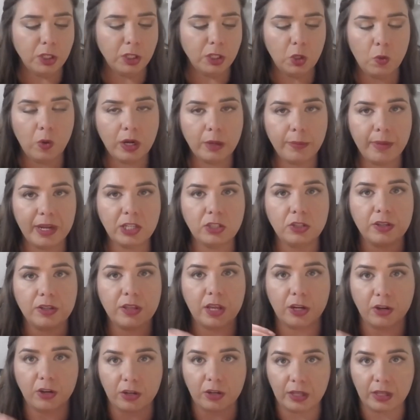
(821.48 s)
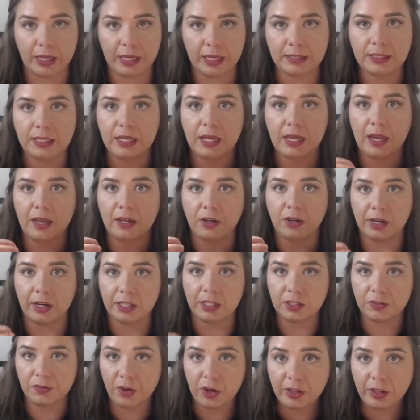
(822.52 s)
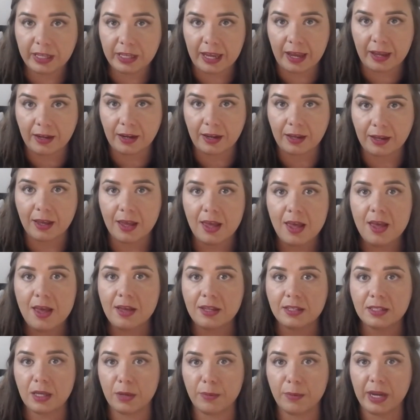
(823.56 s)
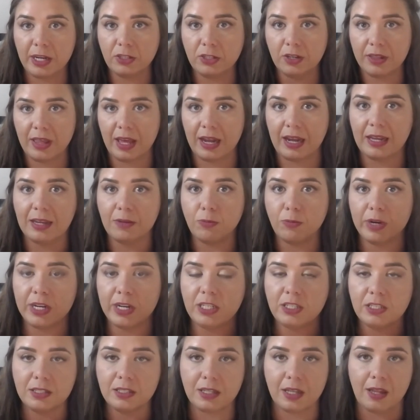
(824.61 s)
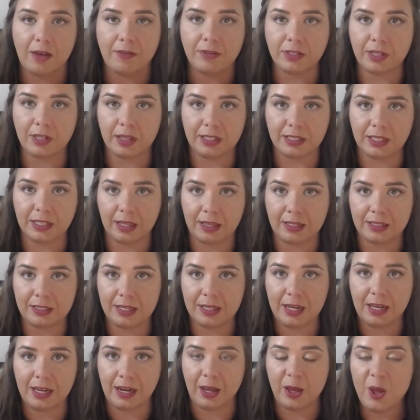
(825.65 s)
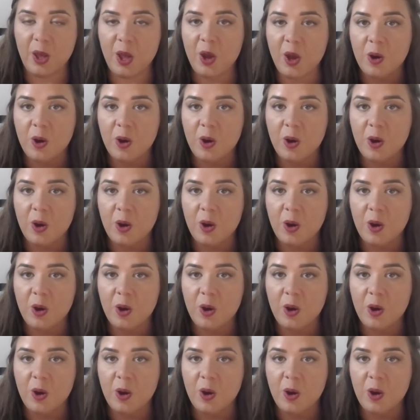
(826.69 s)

You want to make sure that you're cleansing and you're exfoliating to make sure that it reaches the levels of the skin that's needed.